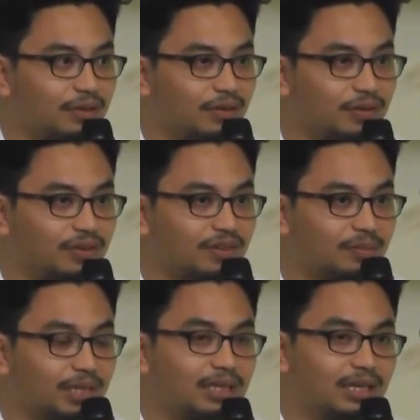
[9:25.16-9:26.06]
sources,
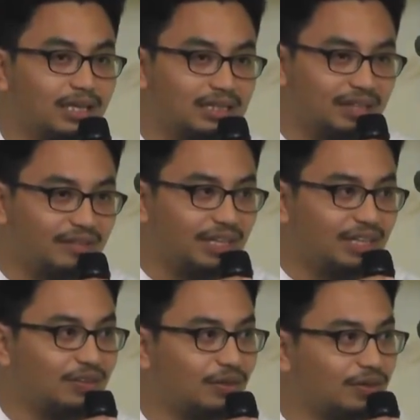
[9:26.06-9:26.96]
but
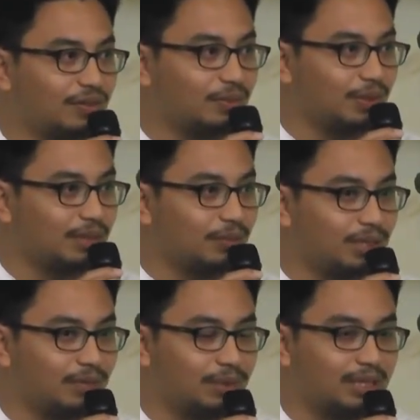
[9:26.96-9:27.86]
Javanese sources will
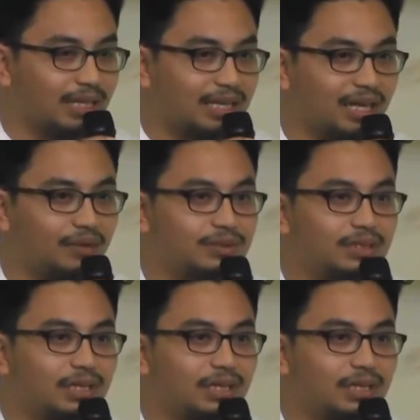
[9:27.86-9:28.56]
recount,